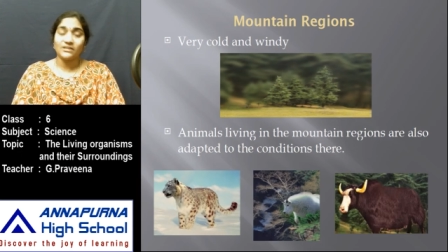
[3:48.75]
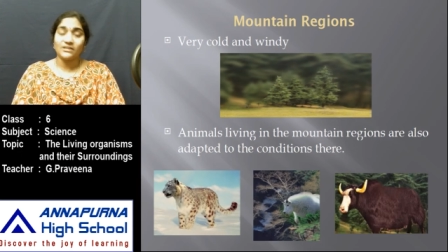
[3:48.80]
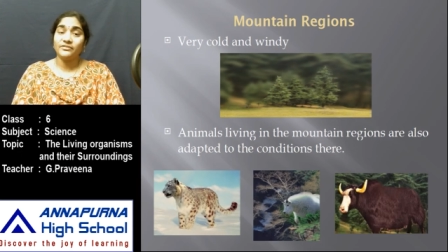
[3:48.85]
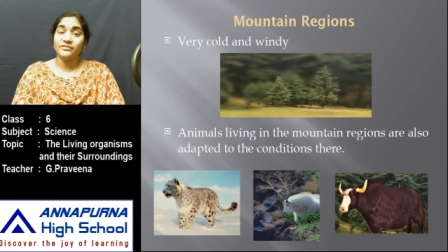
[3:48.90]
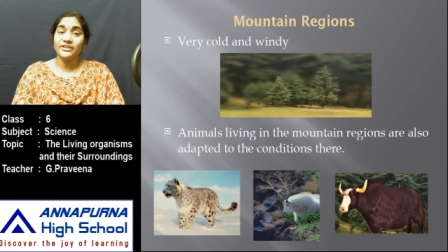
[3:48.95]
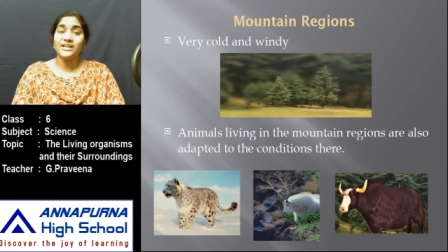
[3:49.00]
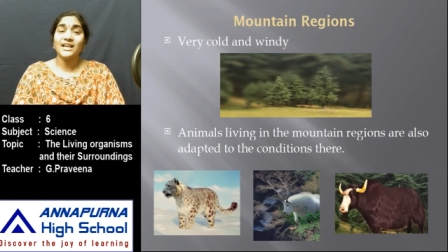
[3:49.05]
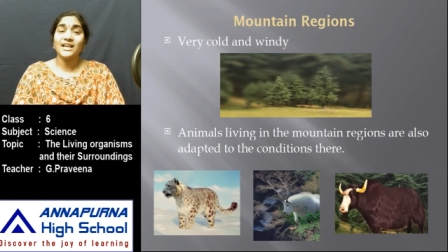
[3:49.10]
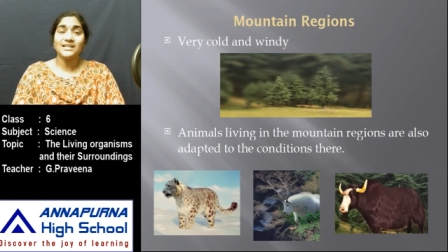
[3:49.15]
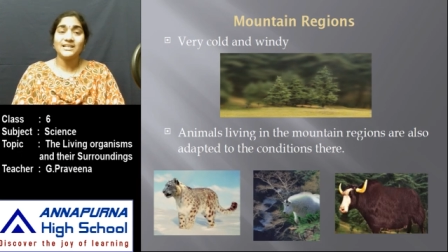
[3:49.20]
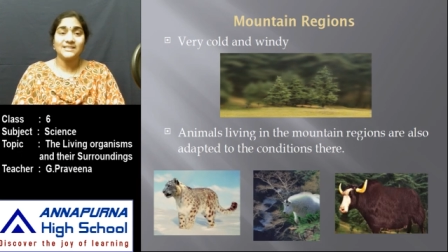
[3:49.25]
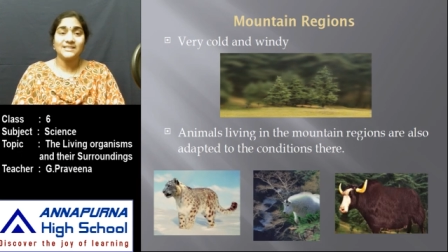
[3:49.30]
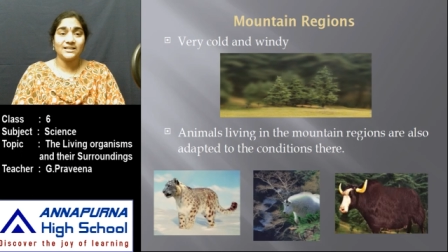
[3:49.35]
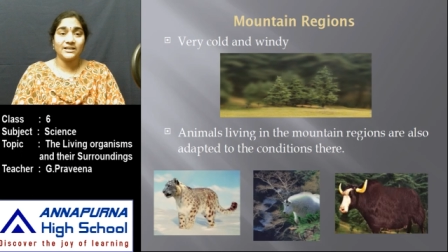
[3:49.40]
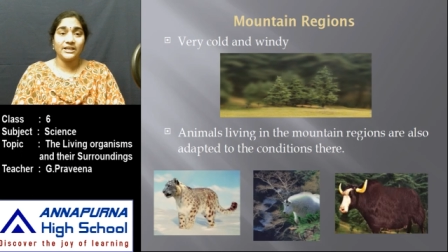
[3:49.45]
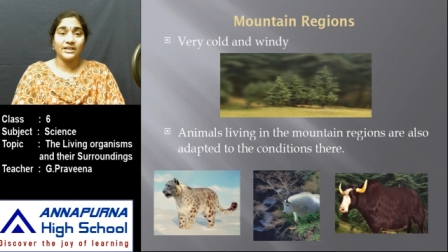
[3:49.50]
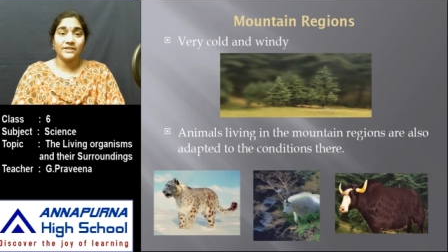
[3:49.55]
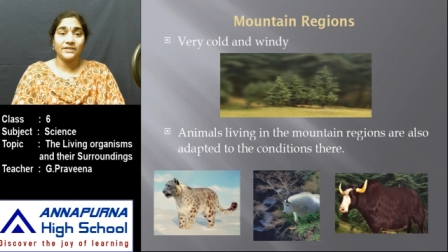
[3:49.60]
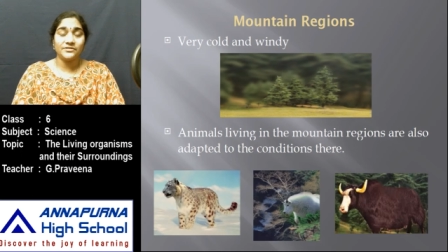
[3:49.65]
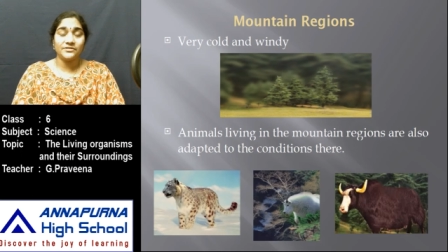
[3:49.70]
whereas the
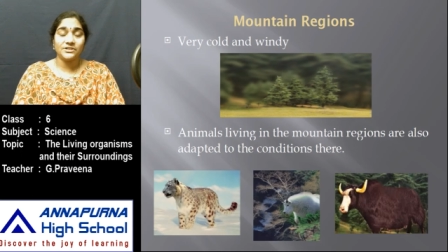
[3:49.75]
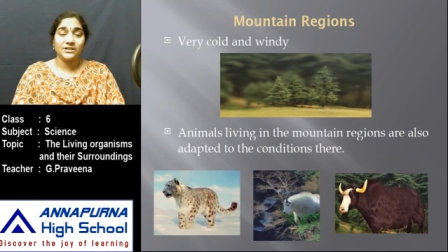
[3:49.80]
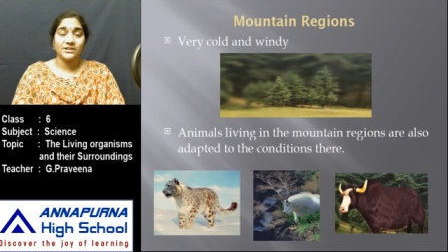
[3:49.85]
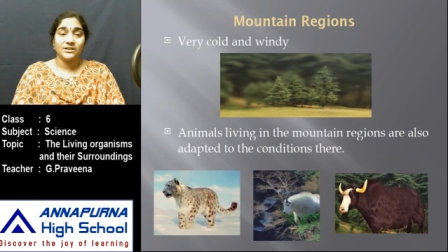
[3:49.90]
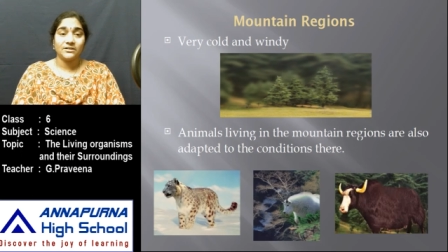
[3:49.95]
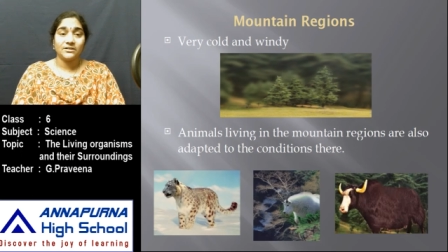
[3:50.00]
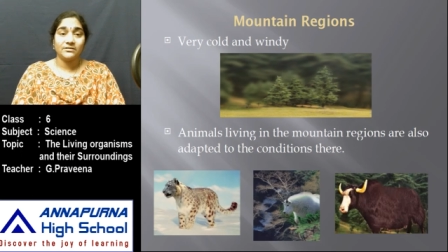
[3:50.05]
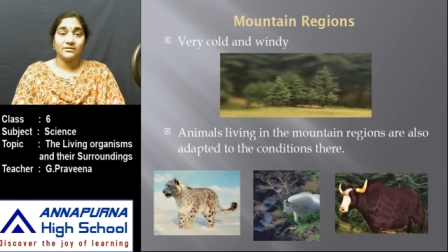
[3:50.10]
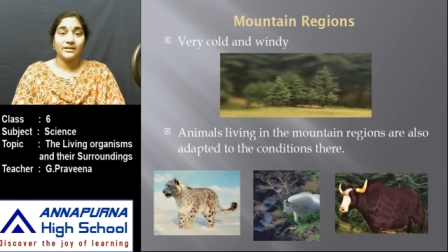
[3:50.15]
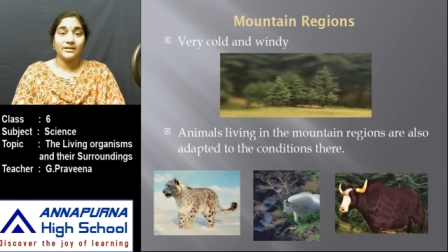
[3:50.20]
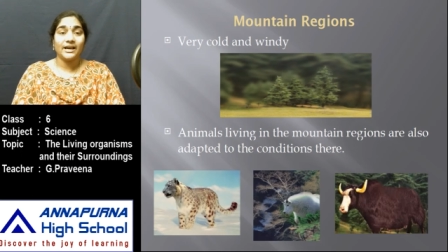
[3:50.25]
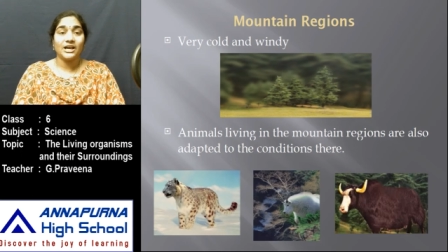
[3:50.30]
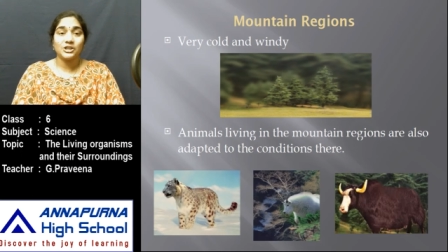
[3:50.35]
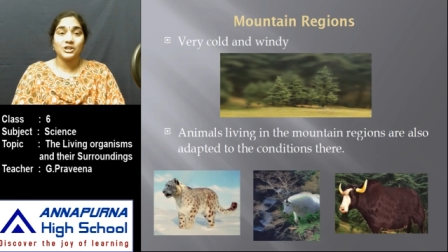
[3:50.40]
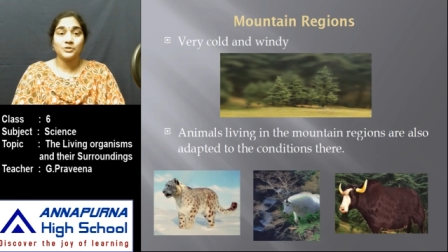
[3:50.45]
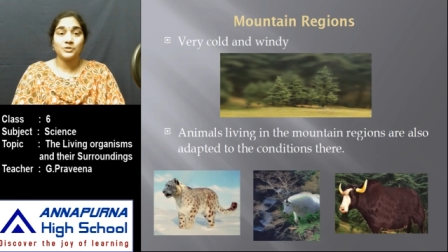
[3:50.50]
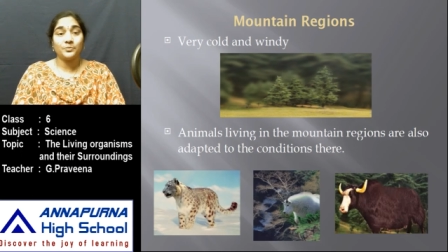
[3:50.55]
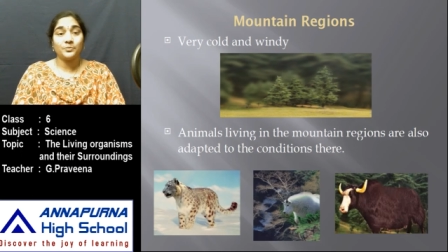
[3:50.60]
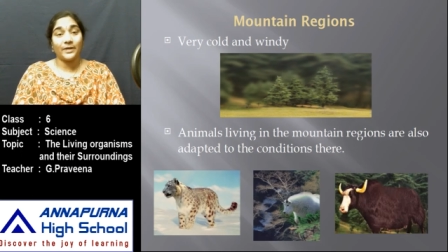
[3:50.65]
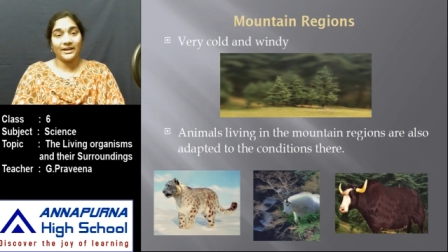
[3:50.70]
leaves, they are
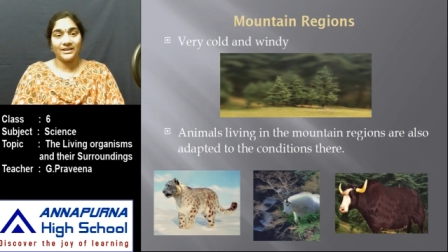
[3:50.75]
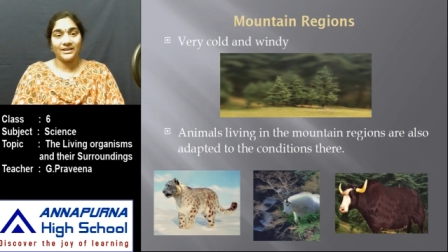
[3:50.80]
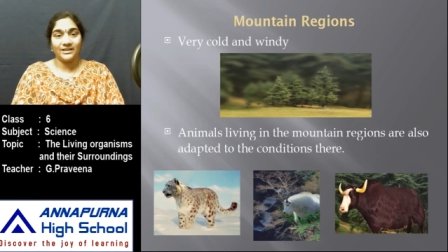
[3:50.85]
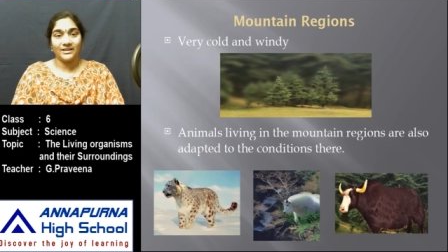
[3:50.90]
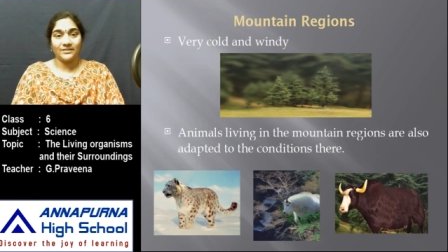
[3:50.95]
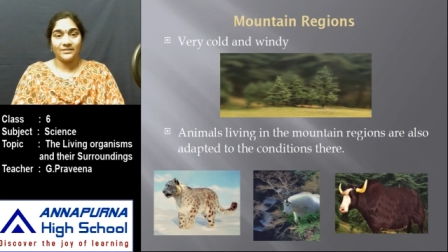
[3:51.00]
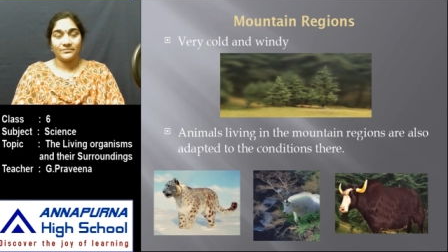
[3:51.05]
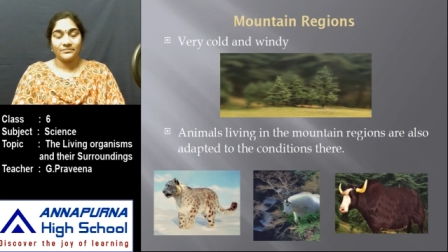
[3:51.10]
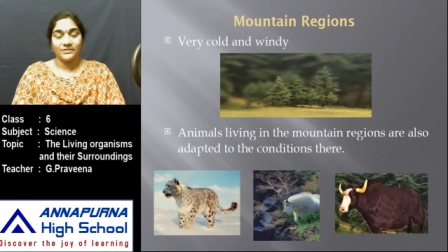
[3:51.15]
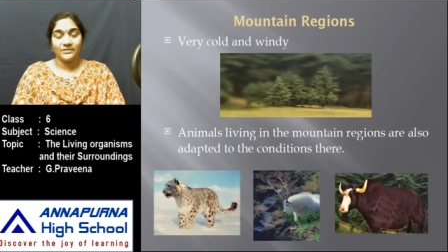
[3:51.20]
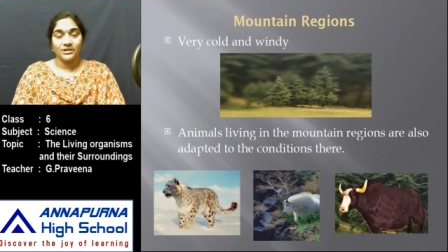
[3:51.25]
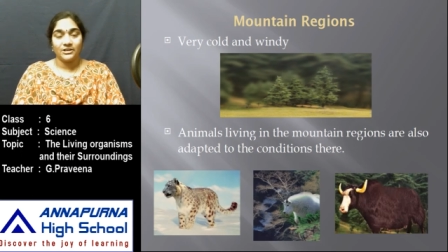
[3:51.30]
spiny.